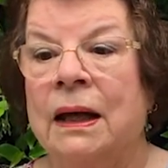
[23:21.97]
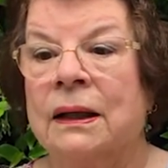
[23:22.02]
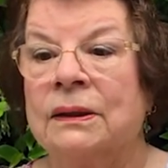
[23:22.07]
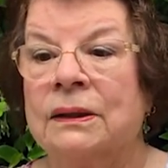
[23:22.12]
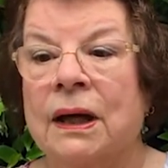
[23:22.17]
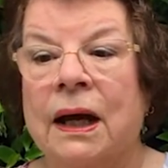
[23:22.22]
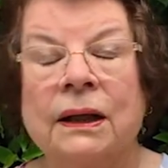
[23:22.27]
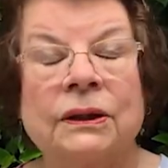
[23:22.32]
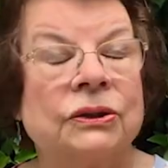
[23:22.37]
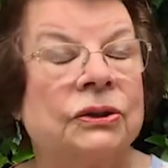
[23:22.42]

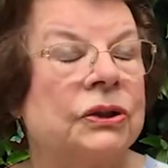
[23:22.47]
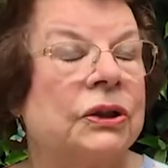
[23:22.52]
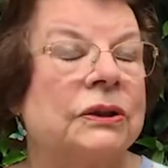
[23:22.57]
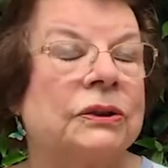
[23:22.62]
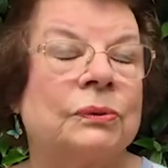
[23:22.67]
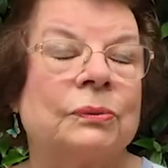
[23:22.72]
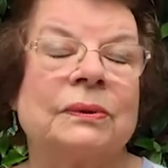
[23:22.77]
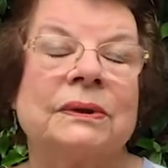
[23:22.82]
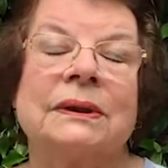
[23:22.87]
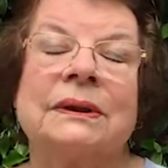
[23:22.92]
Not
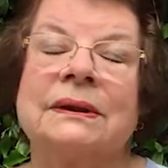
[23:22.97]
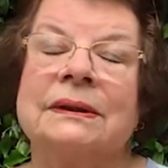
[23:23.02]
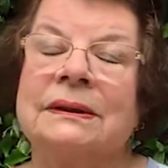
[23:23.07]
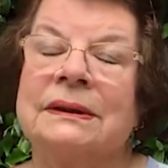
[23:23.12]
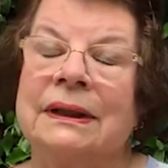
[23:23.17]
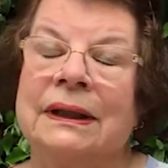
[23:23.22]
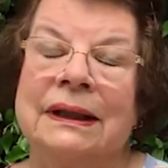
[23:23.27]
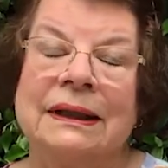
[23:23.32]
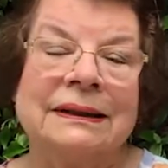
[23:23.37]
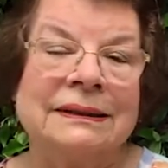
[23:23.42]
just what is
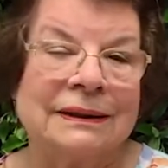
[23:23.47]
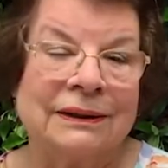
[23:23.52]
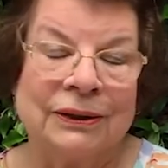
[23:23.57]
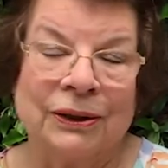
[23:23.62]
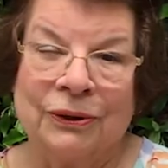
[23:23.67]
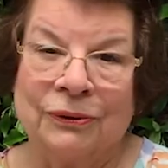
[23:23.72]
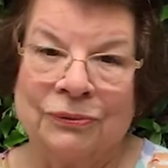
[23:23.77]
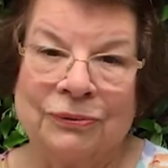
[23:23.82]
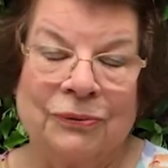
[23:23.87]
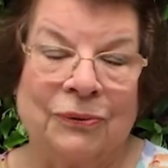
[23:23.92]

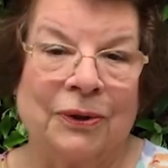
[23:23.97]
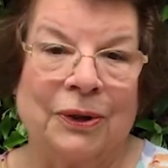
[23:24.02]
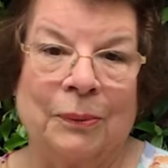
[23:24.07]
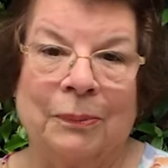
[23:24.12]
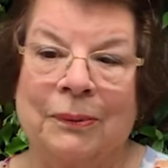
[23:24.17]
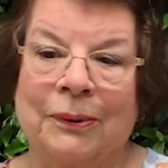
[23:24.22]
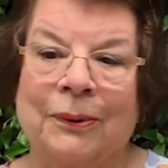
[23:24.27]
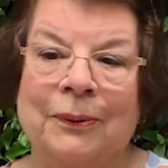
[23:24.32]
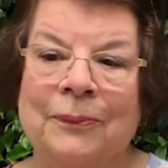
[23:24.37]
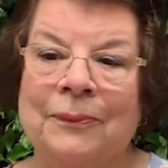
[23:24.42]
easily
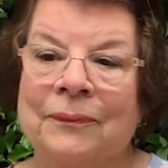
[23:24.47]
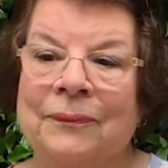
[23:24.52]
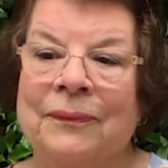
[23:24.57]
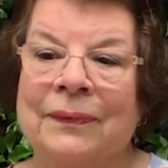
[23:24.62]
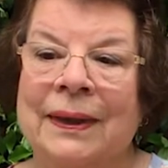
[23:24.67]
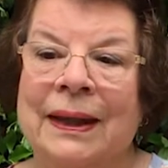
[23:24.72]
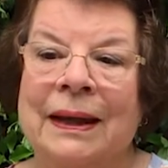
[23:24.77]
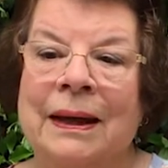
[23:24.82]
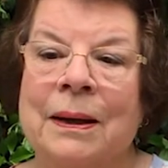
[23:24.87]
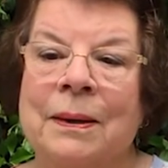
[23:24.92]
affordable,
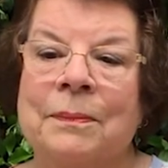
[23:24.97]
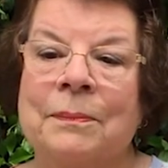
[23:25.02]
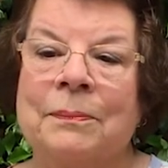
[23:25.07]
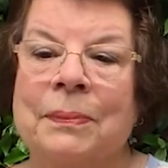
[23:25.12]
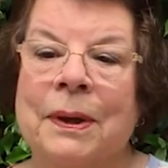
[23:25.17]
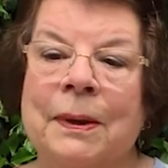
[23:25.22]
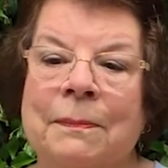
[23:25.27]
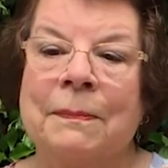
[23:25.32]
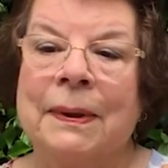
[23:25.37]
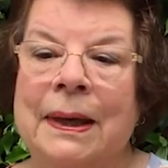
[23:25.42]

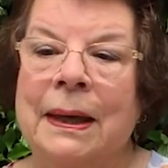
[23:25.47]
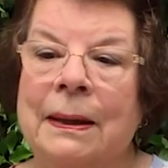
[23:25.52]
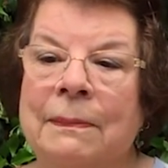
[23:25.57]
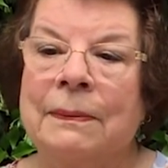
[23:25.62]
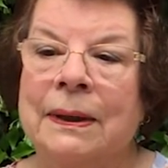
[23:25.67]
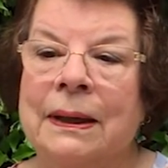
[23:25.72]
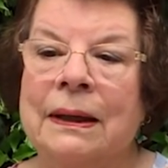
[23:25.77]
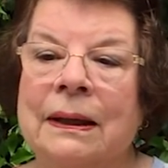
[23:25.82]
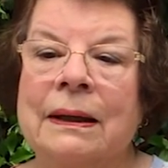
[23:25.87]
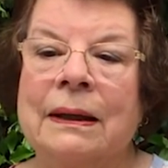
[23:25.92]
but
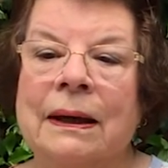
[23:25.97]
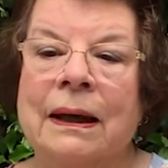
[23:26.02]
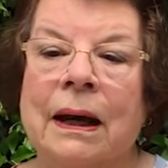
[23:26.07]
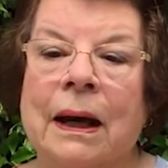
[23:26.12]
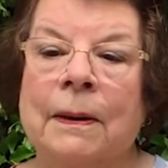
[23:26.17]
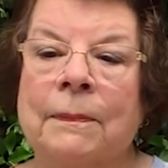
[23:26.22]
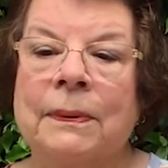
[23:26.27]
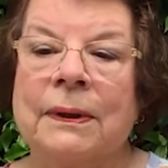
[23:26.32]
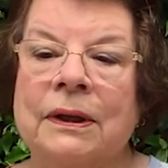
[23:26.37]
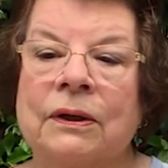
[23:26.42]
maybe
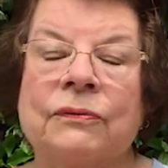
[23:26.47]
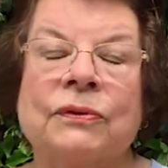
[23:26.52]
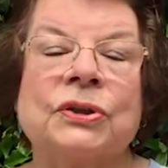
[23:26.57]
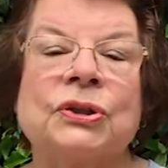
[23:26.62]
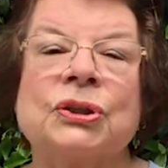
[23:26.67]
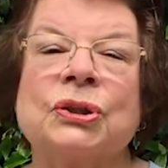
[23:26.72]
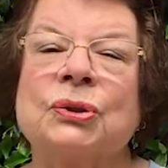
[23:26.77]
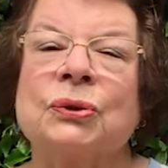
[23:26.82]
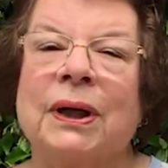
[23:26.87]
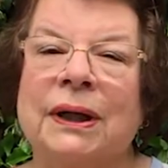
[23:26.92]
a bit of a
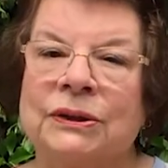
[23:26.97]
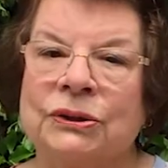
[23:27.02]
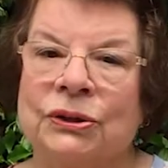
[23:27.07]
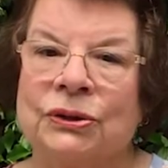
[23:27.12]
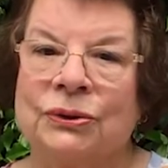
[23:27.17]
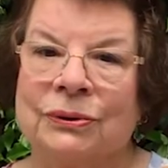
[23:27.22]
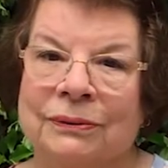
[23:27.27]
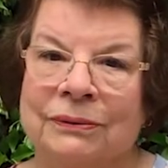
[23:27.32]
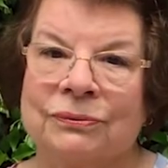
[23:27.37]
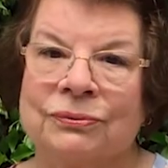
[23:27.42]

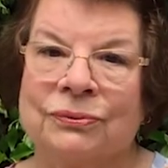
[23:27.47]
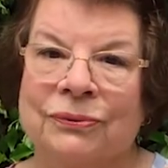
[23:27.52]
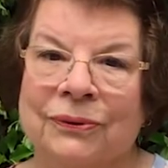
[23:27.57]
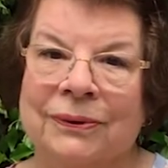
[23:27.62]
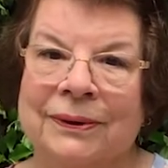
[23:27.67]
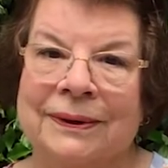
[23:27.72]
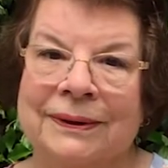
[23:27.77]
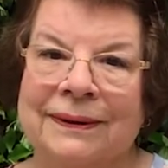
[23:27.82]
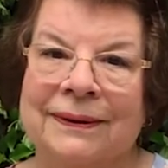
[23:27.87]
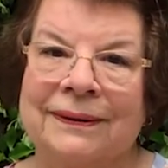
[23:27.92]
stretch to
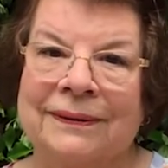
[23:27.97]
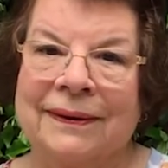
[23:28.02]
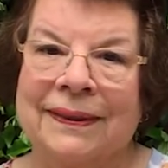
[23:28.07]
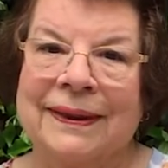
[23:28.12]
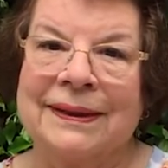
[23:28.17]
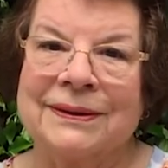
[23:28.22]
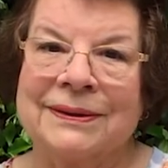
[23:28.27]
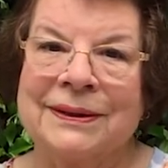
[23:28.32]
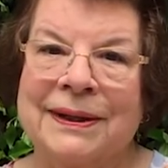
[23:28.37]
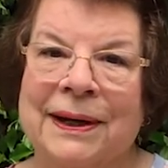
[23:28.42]
afford
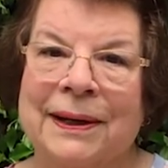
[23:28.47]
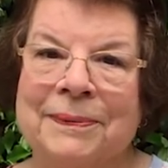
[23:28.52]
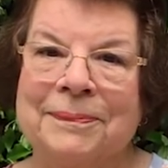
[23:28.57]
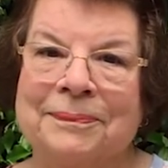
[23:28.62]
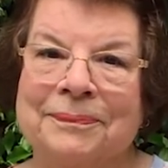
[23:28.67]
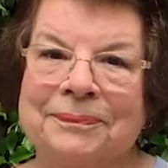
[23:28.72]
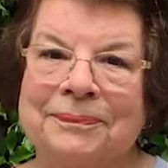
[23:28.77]
this time.